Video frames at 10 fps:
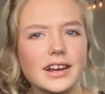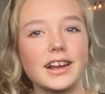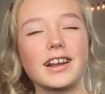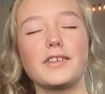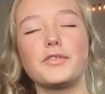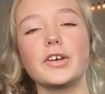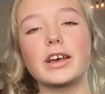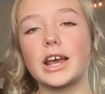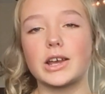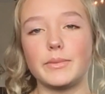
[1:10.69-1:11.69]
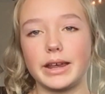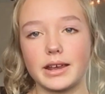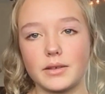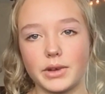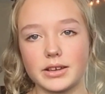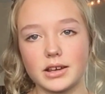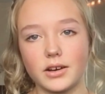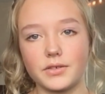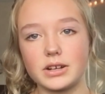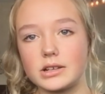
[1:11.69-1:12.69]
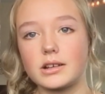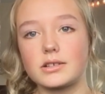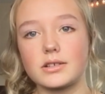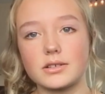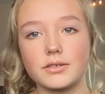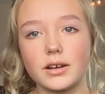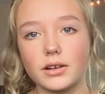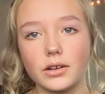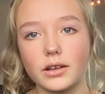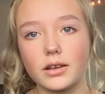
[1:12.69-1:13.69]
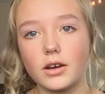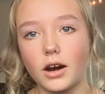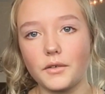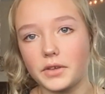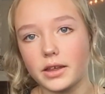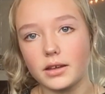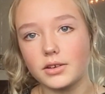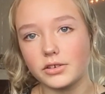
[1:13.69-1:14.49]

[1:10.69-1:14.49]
And I feel like I can make it myself because it's just literally coffee,